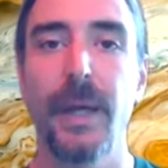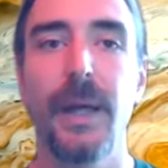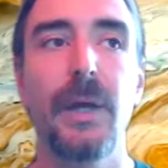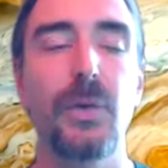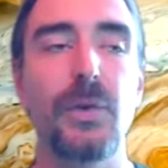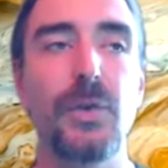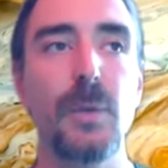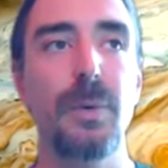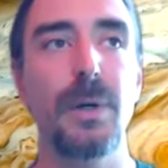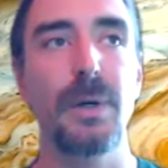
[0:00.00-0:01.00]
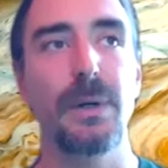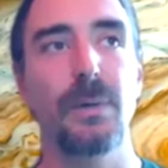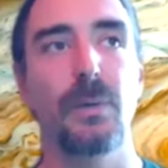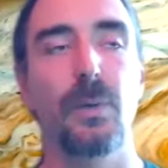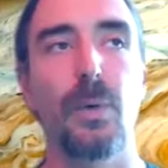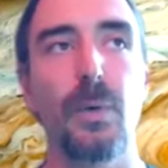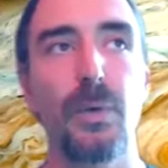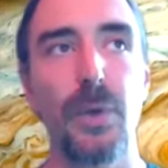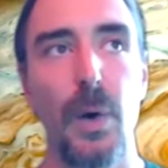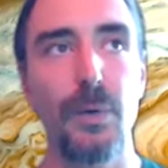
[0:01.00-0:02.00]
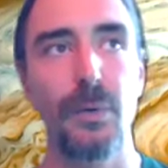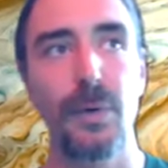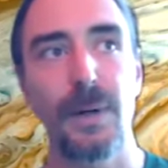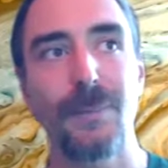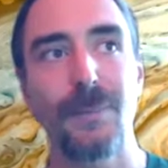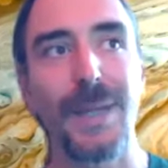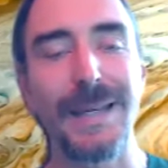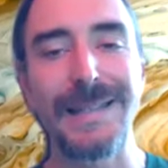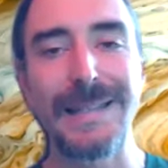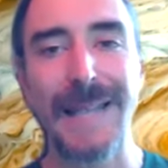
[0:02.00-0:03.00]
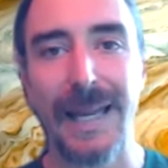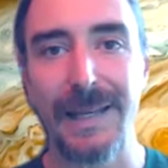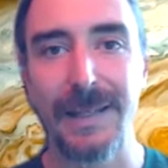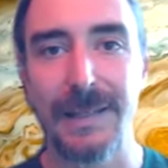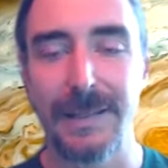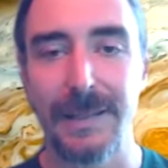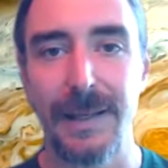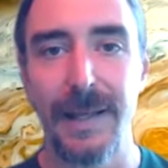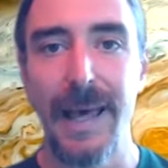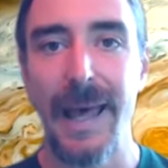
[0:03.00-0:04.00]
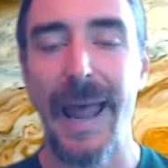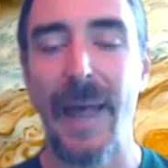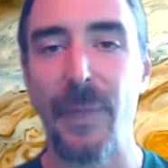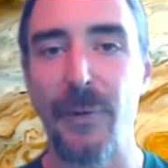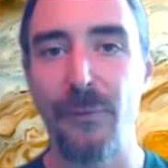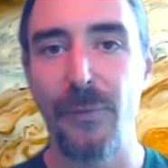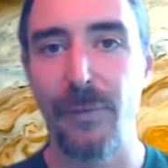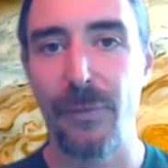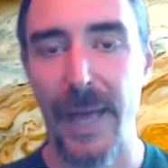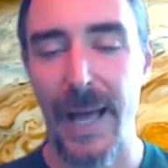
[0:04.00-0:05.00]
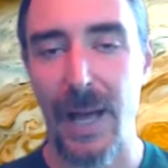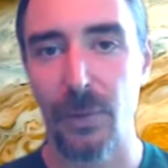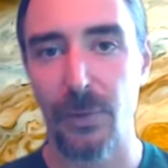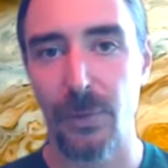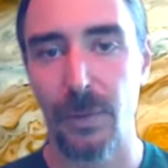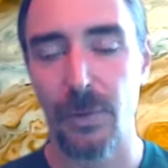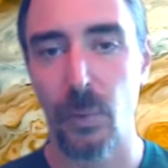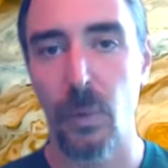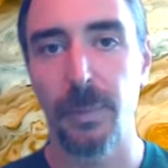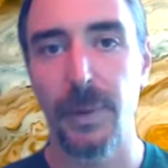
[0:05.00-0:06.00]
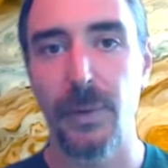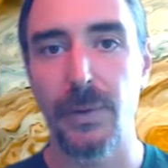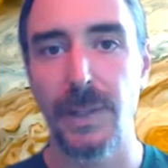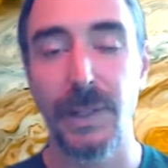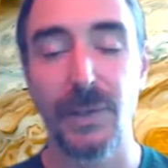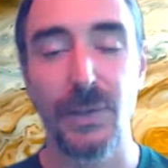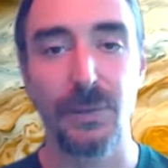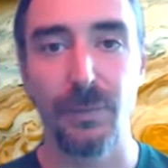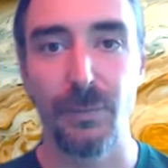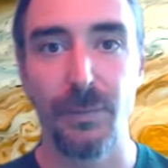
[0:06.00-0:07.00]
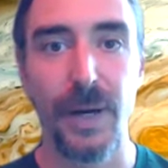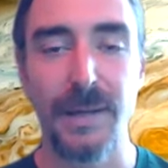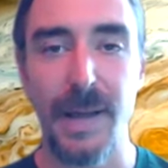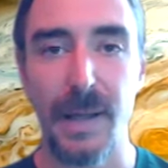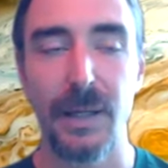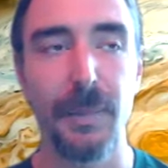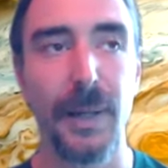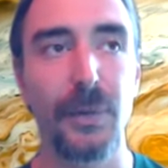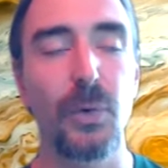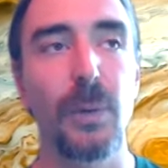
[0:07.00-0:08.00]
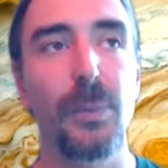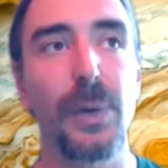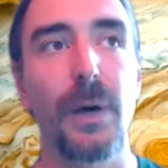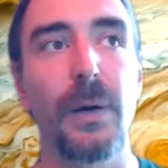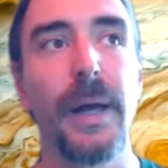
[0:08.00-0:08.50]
So Jupiter rules over the second and the fifth house for a Scorpio ascendant. This is very telling about Scorpio.